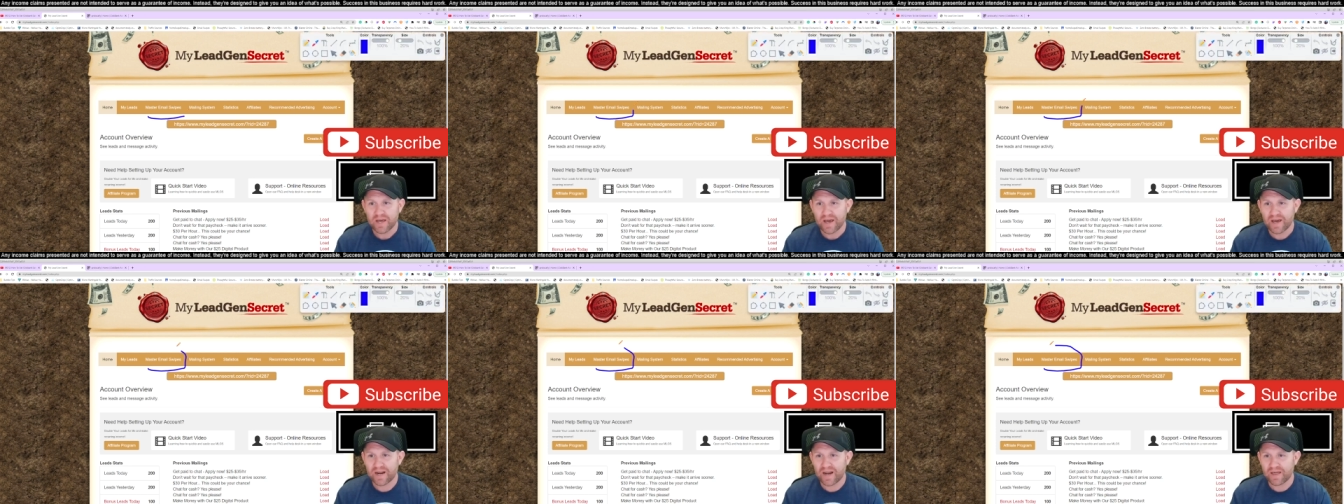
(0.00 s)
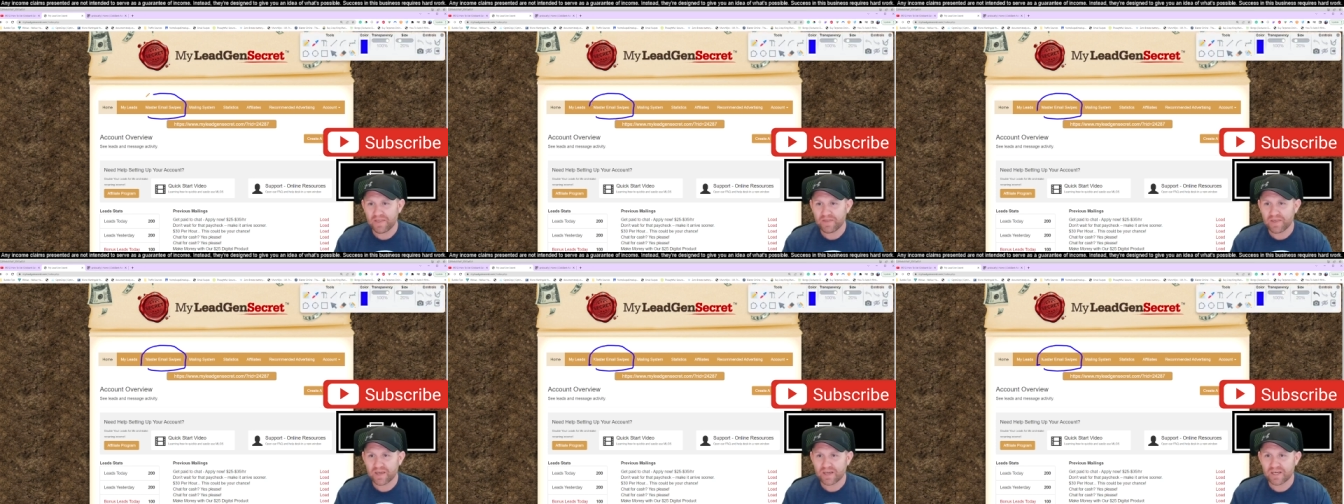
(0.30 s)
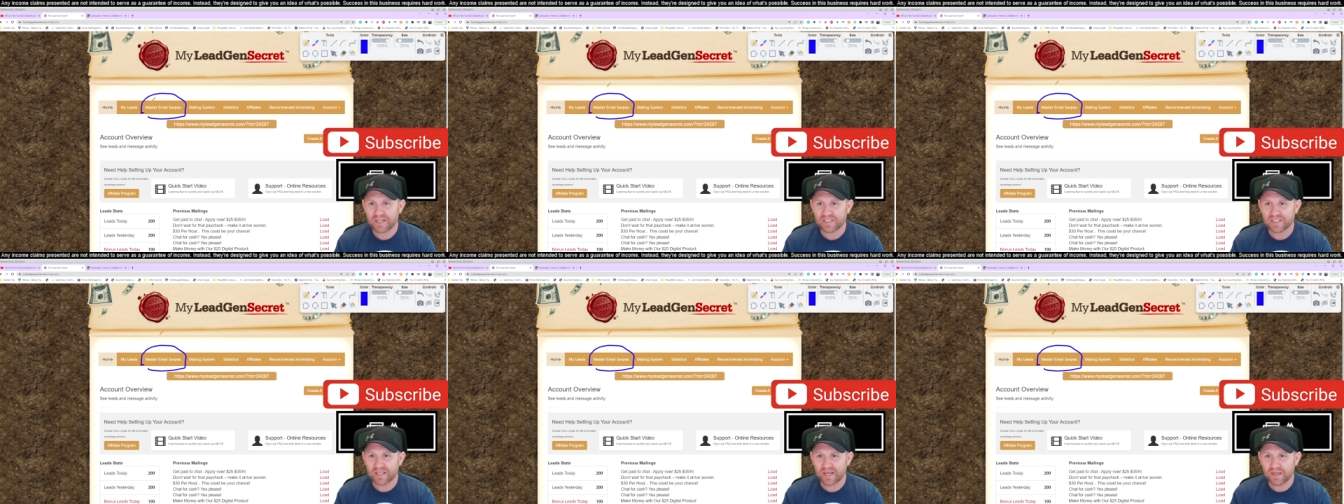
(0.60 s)
And I think
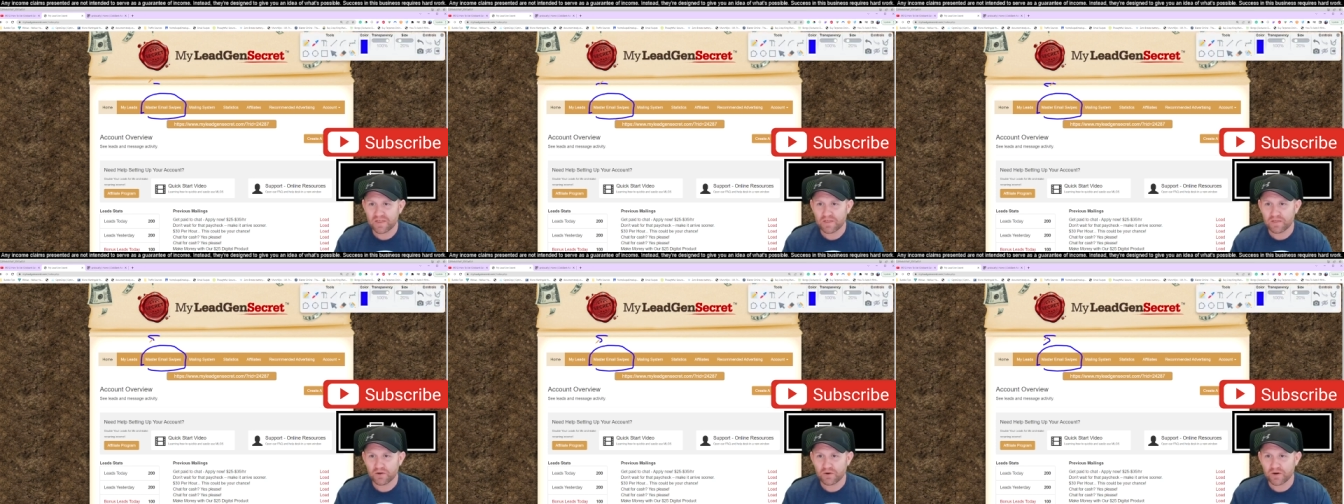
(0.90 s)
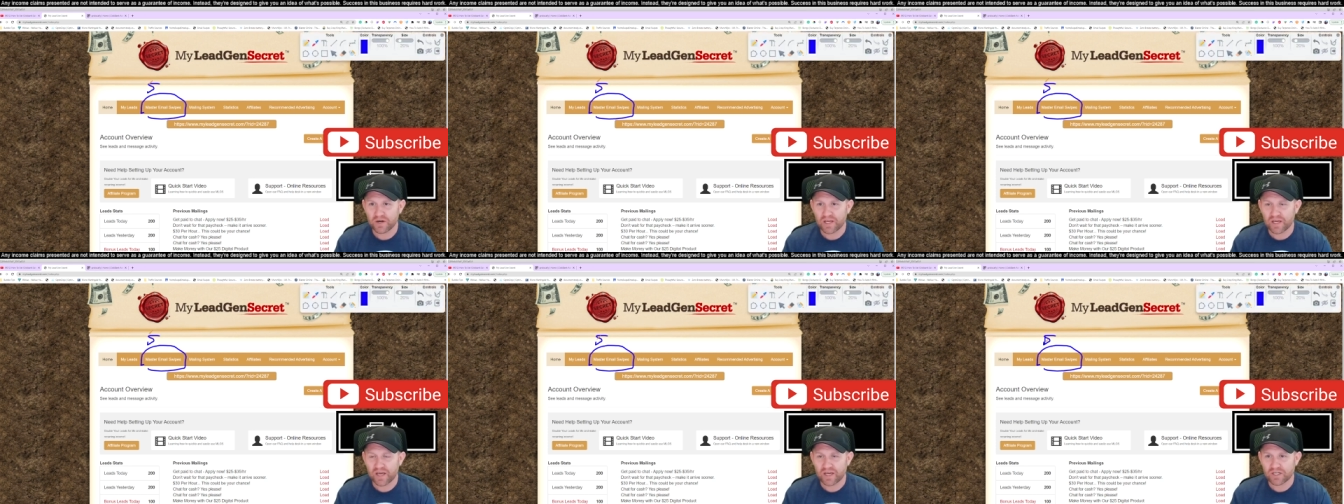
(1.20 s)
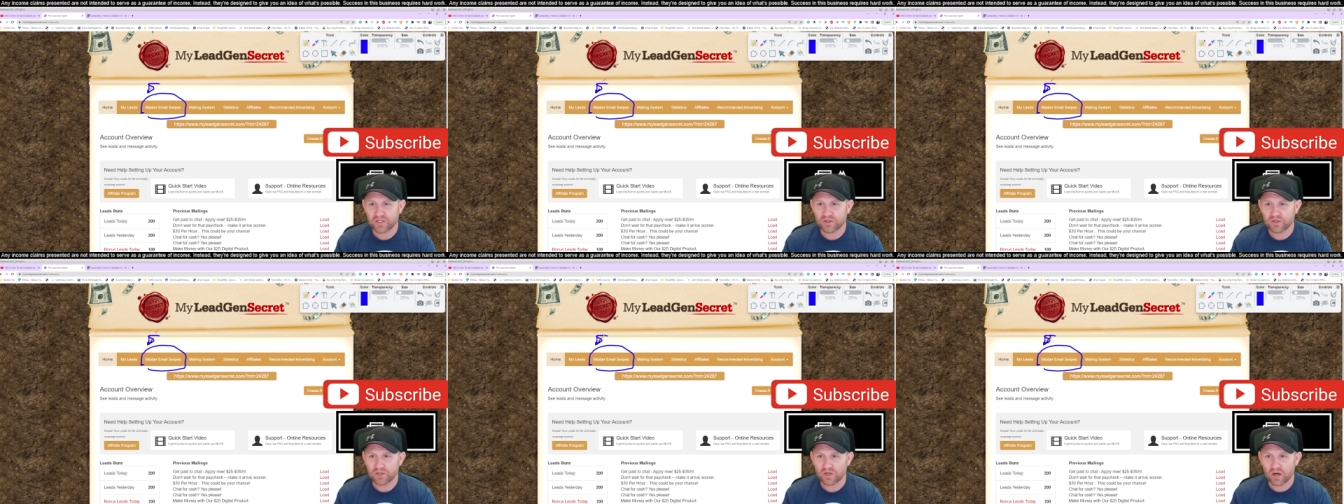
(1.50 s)
it's like thirty
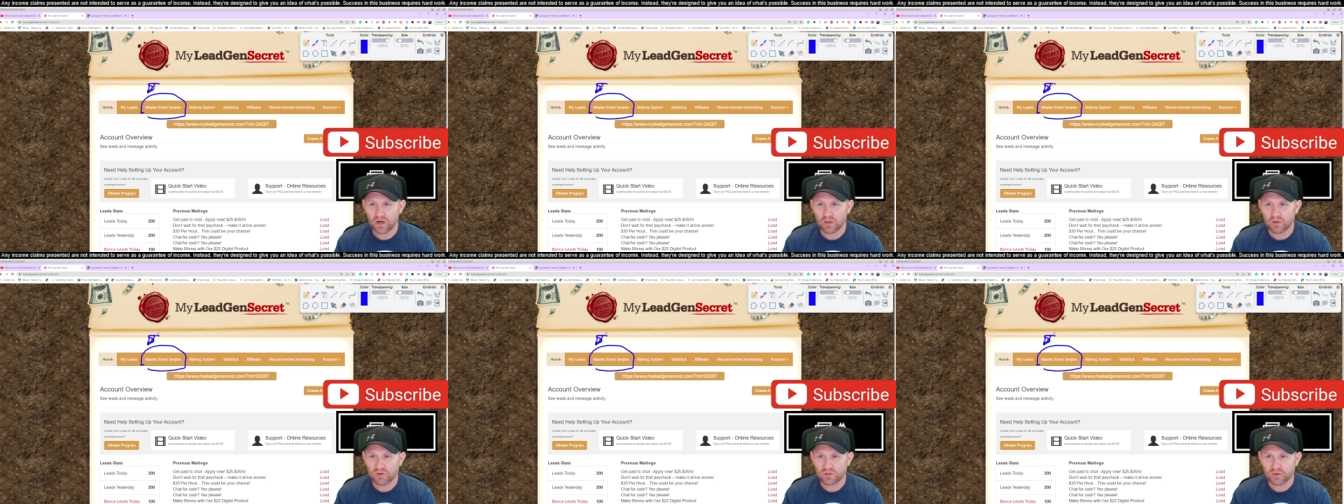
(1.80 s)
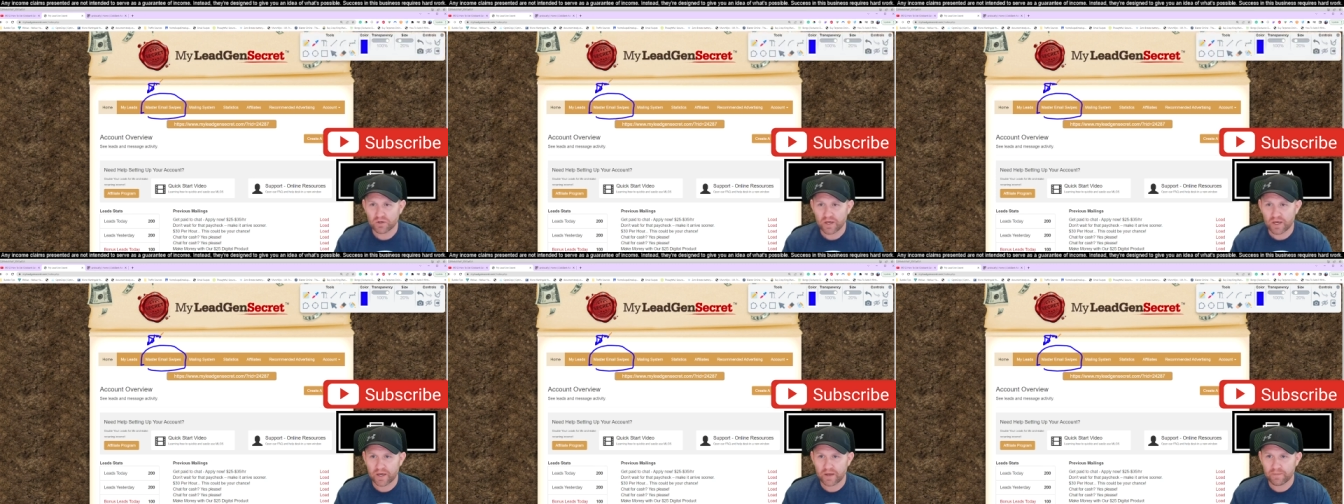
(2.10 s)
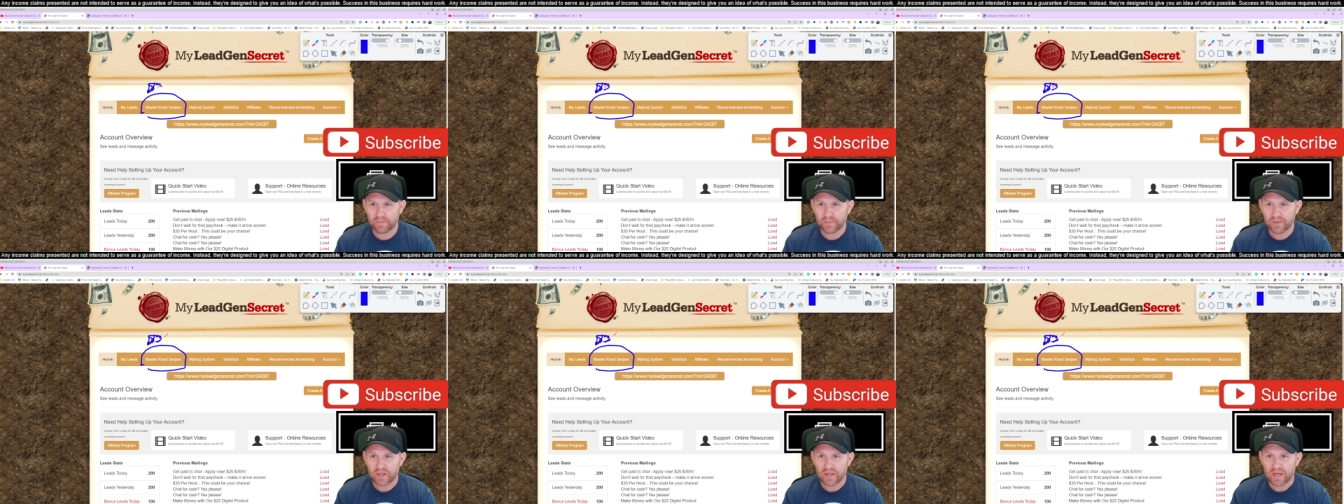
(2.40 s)
extra dollars,
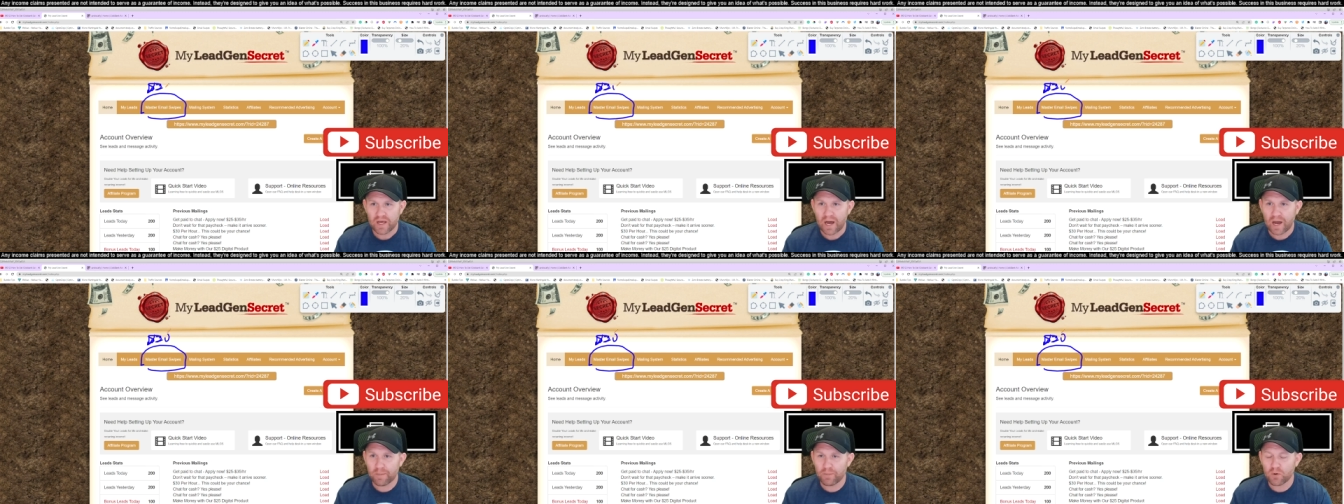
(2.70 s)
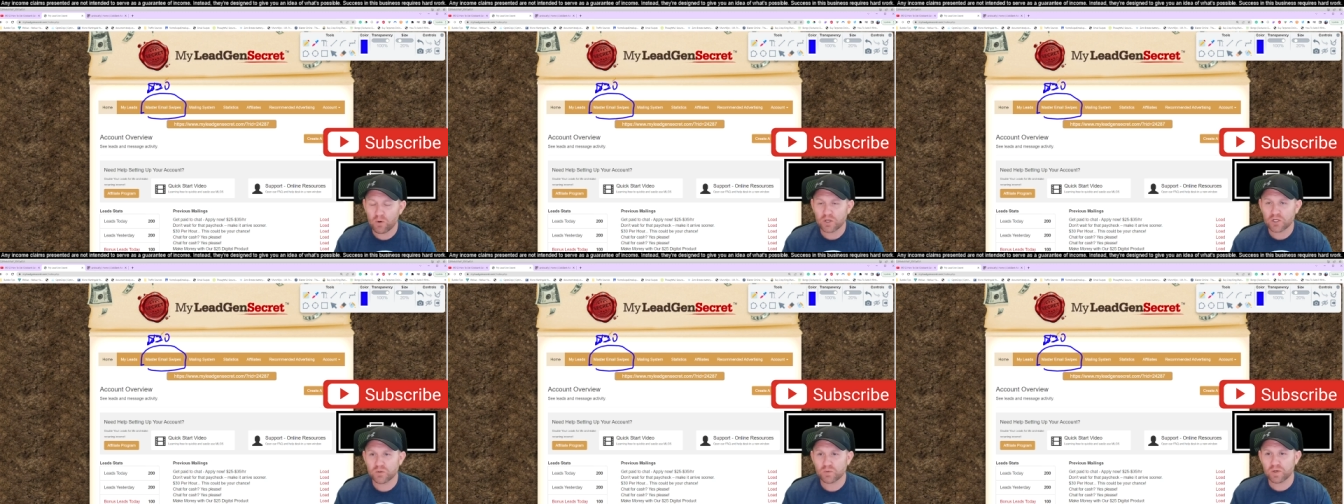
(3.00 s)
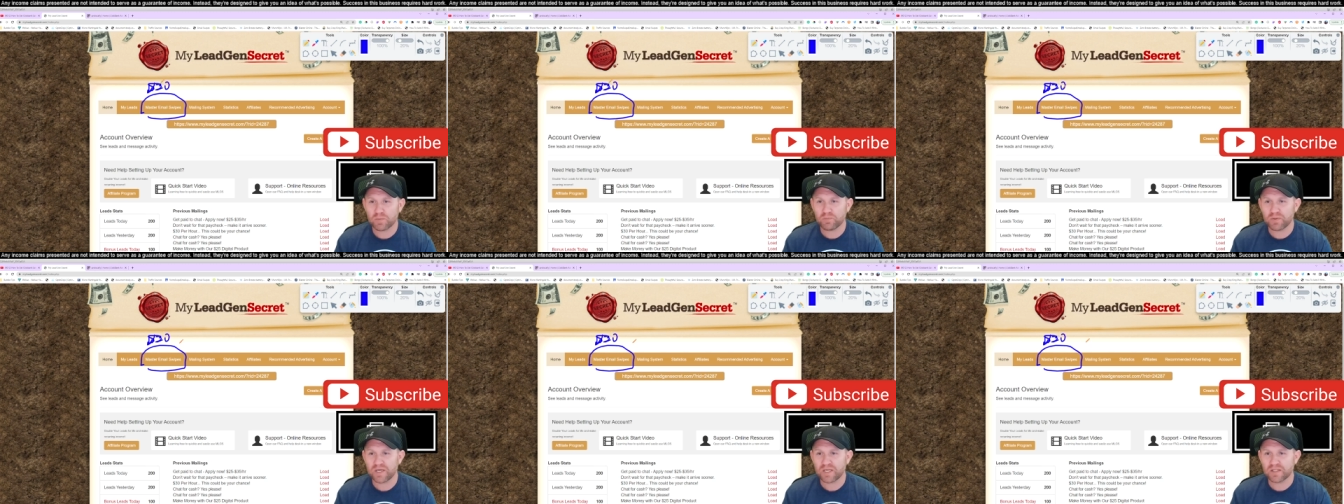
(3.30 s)
okay? I'm going to
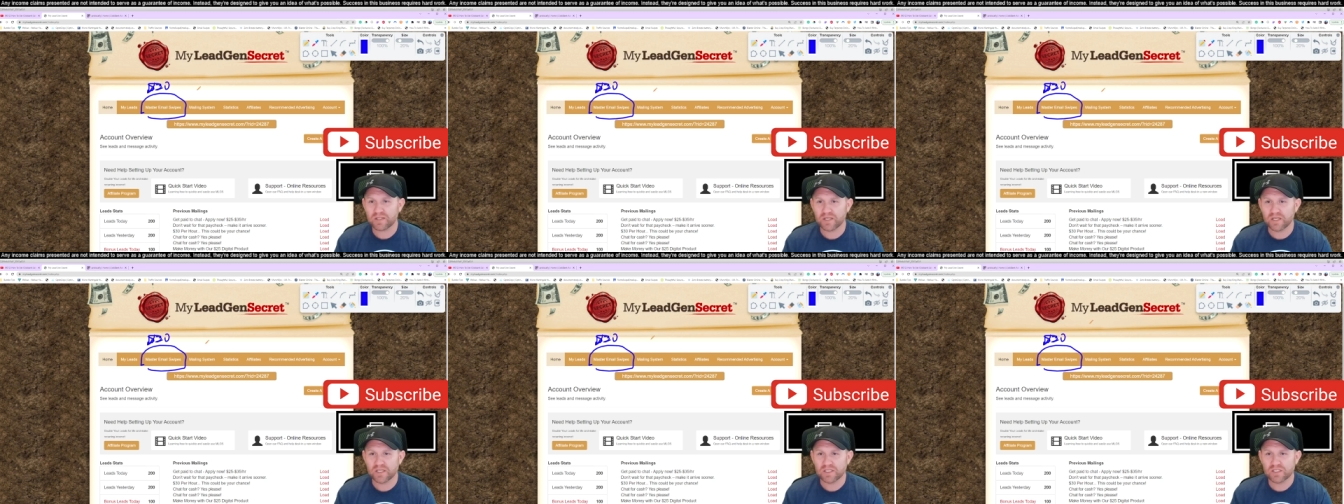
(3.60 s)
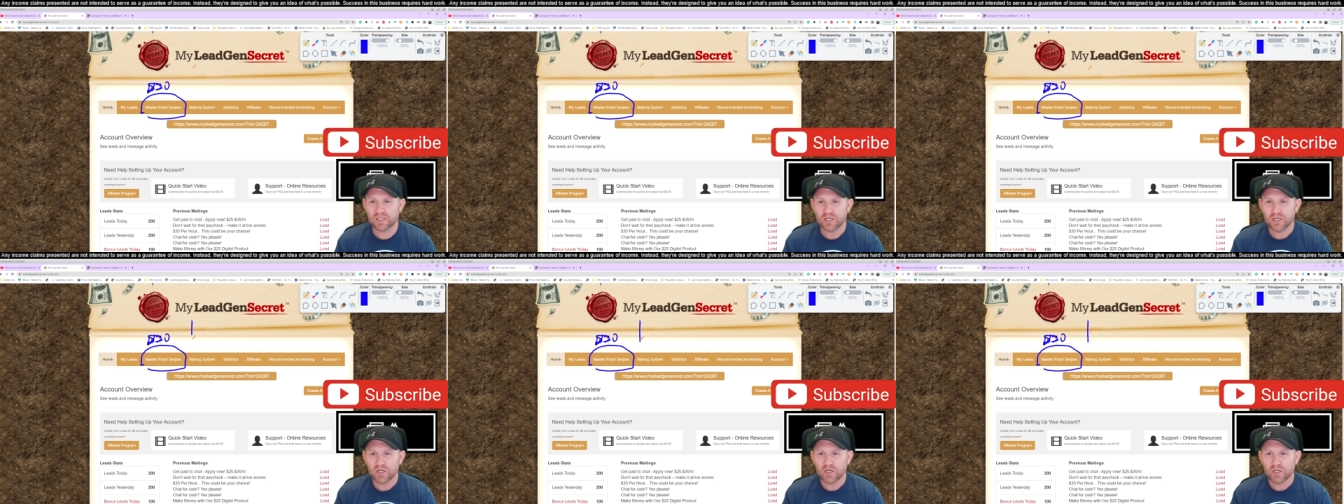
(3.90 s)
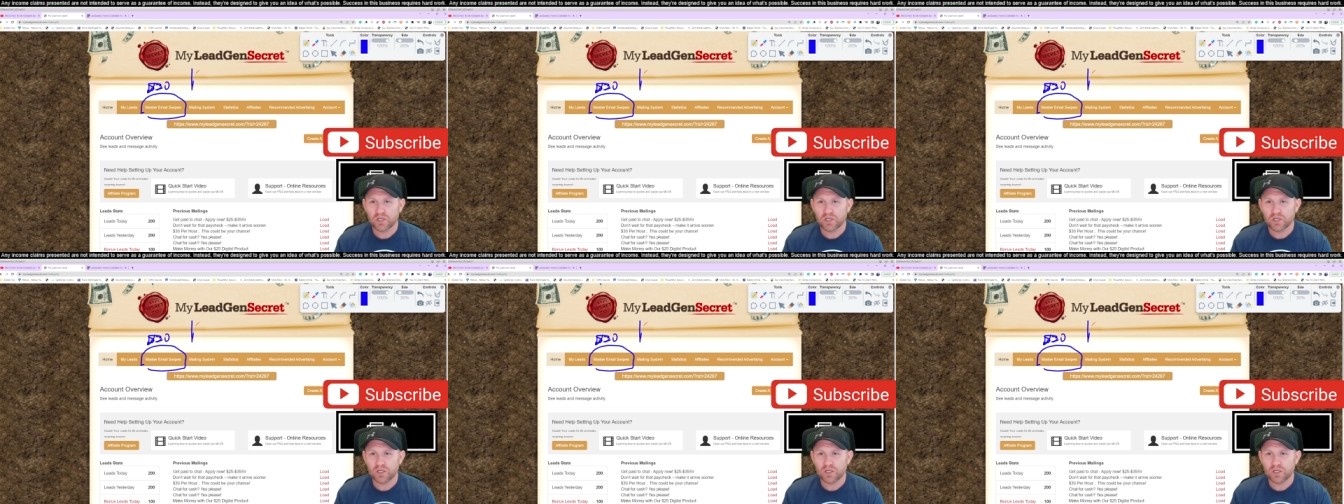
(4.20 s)
repeat this.